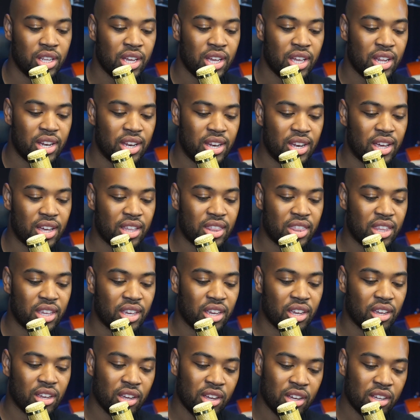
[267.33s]
nothing
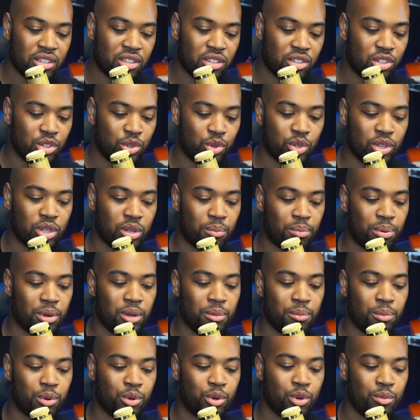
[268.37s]
to do with the
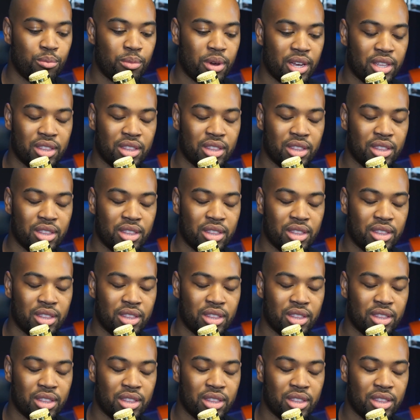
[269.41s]
people who made